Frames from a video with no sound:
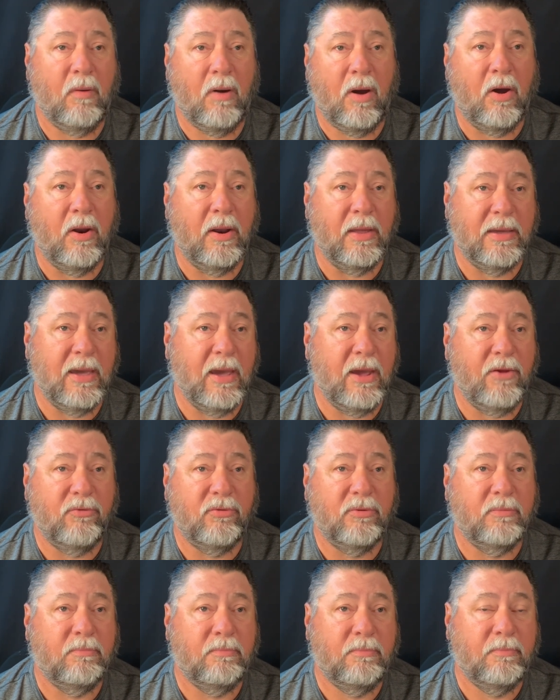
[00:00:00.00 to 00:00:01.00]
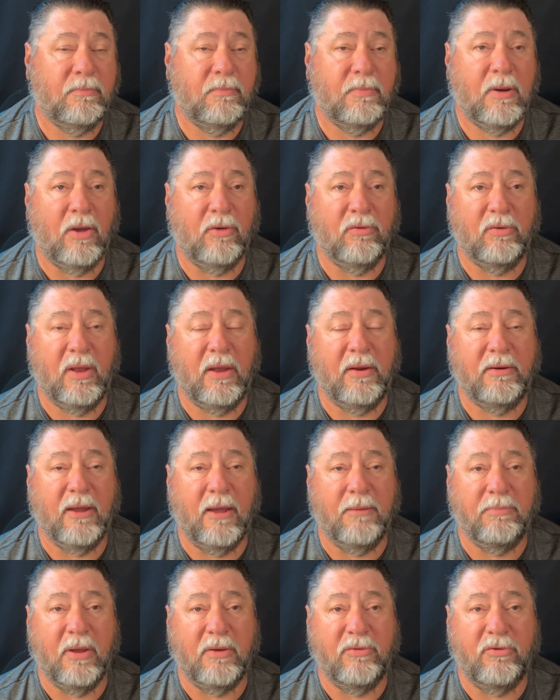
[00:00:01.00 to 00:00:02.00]
on occasion because a lot of
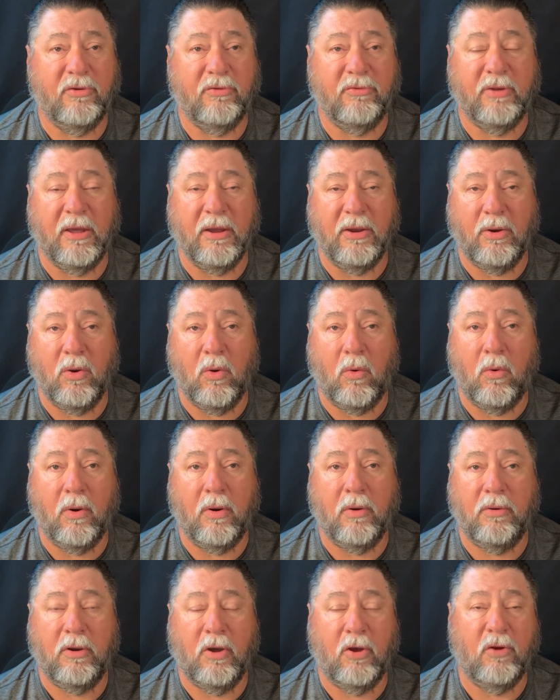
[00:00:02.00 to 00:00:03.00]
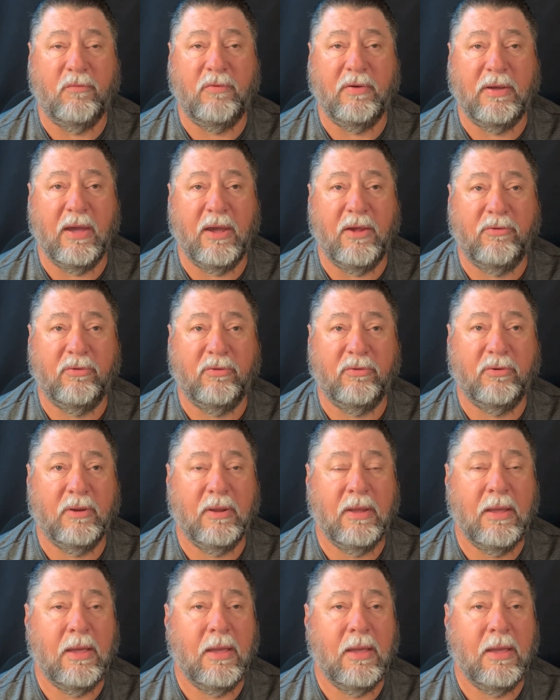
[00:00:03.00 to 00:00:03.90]
times I just ignore notifications,